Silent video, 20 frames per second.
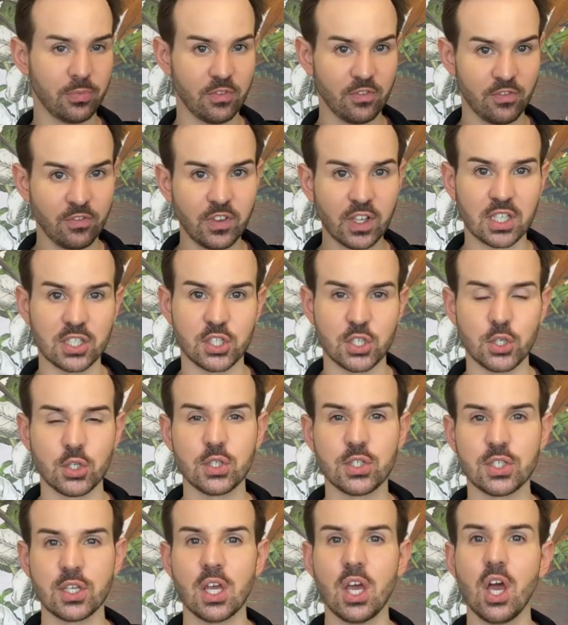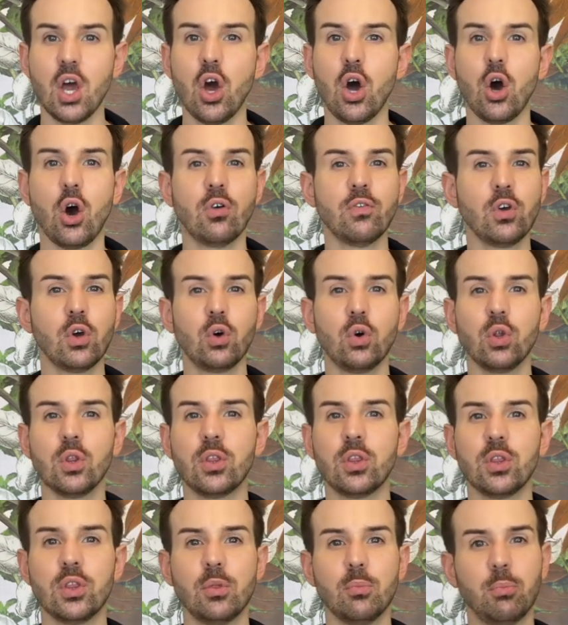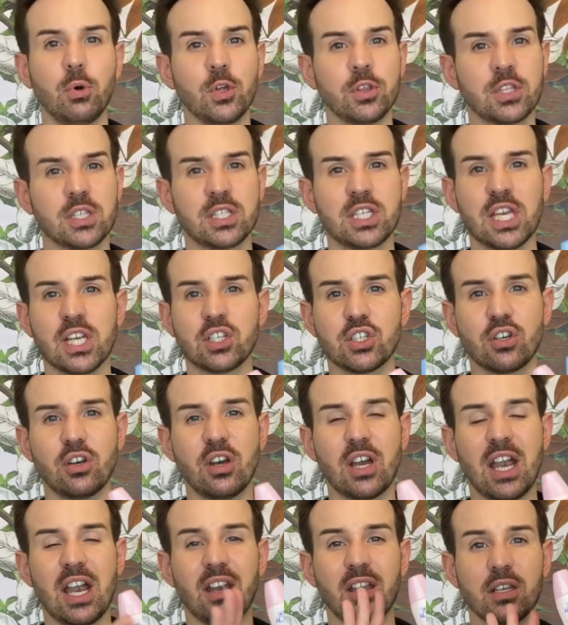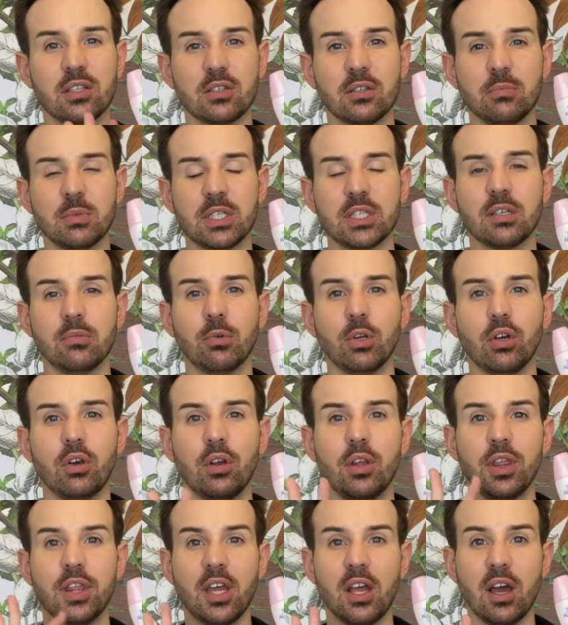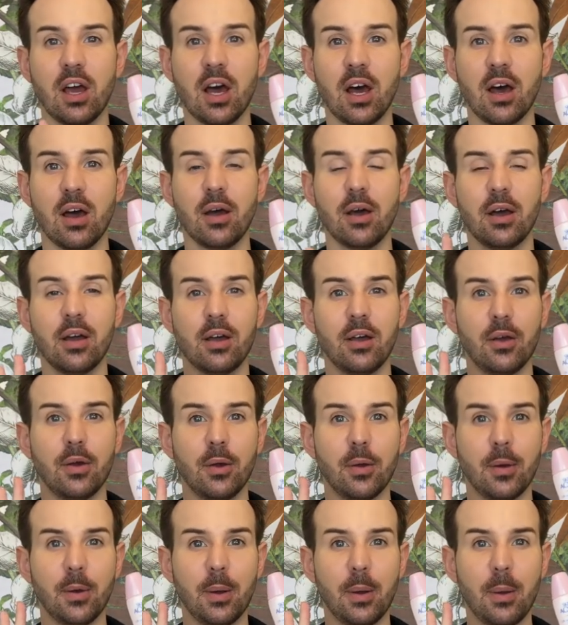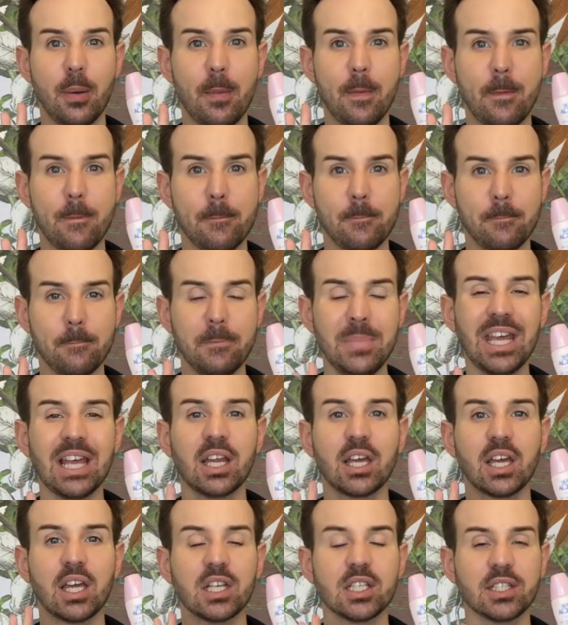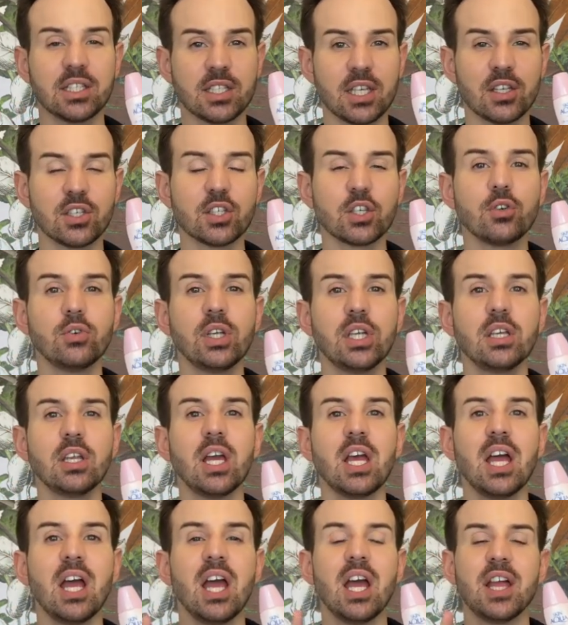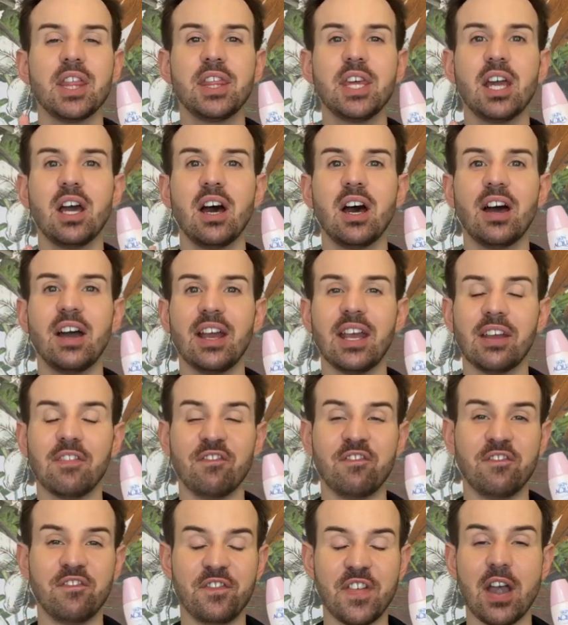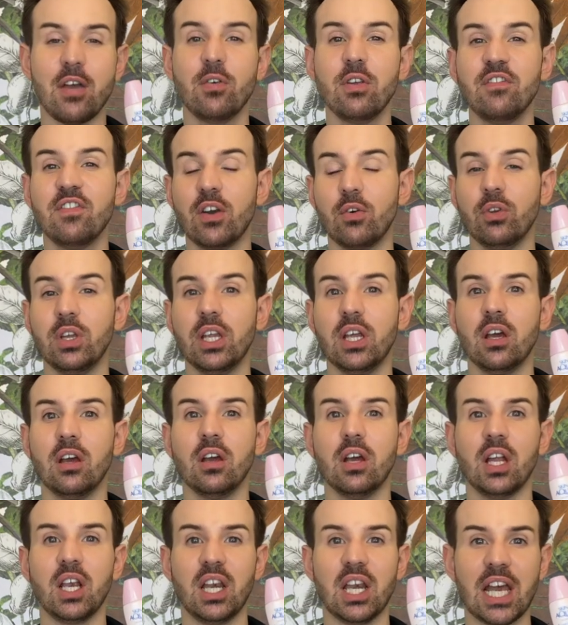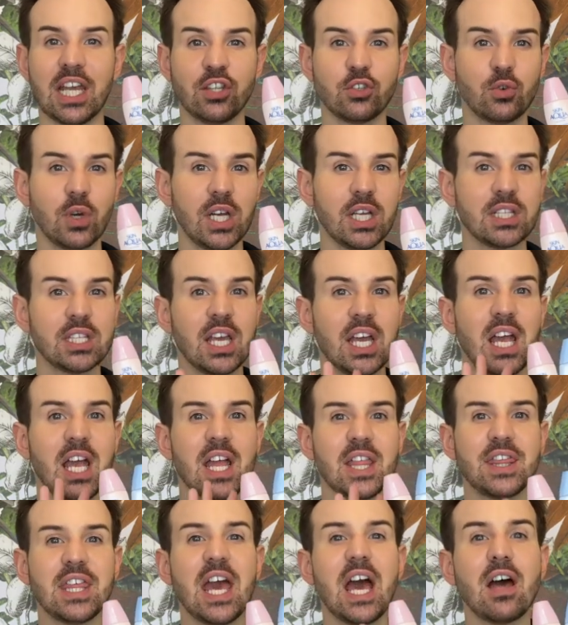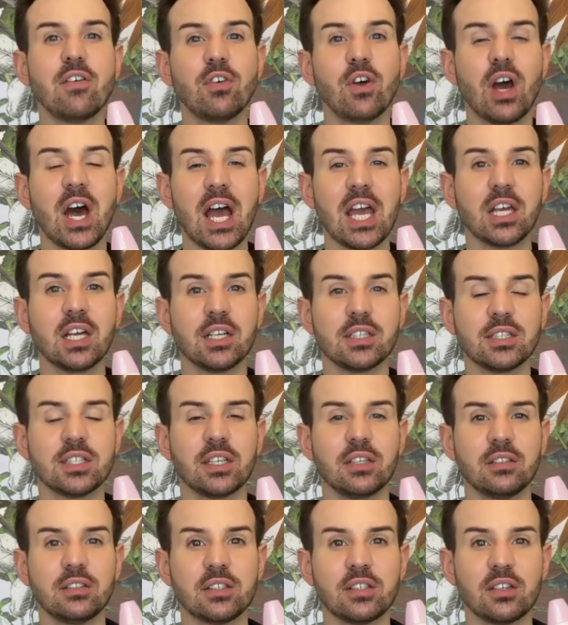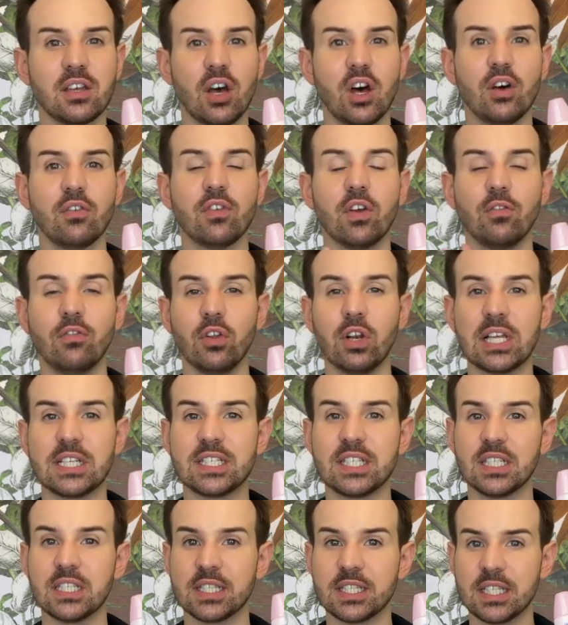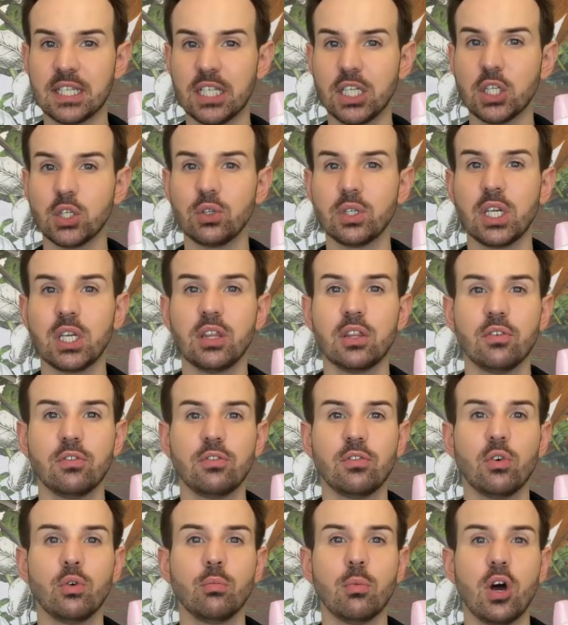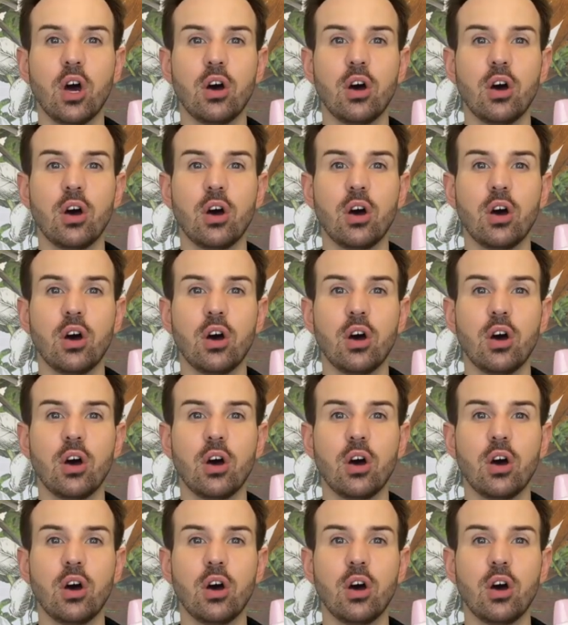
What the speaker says: filters. Overall, both texture are extremely similar. They are milk sunscreen. They are very, very lightweight. They have a high content of volatile silicone in the form